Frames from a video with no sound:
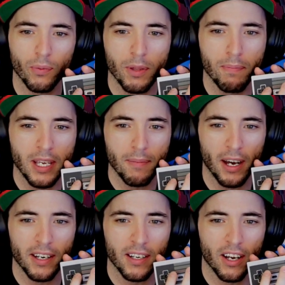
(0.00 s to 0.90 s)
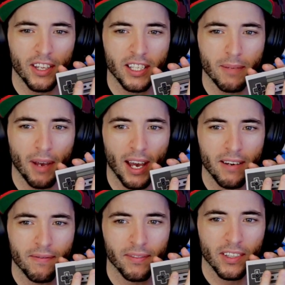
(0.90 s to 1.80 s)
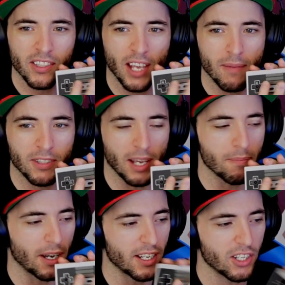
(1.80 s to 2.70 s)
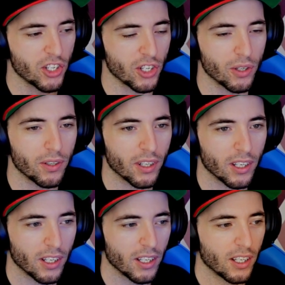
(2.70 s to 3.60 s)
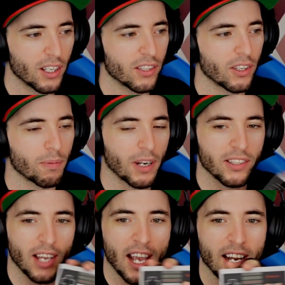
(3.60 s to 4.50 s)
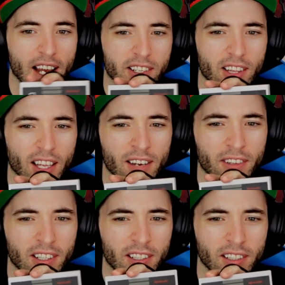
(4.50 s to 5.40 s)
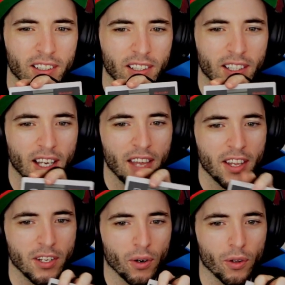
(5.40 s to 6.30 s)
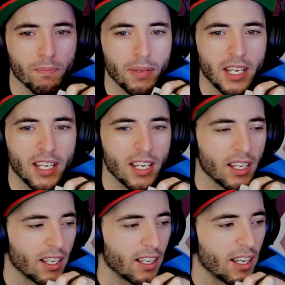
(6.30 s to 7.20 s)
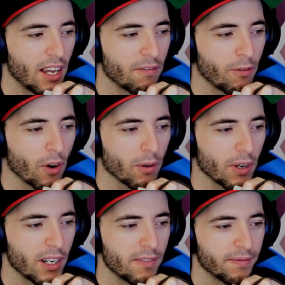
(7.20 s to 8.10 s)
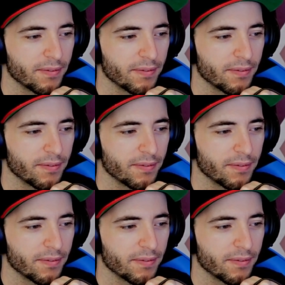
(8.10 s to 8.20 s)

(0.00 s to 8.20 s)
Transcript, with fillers: with B button on the D-pad. Same, same button as shoot. So you press A to enter the level, and then you hold B and forward.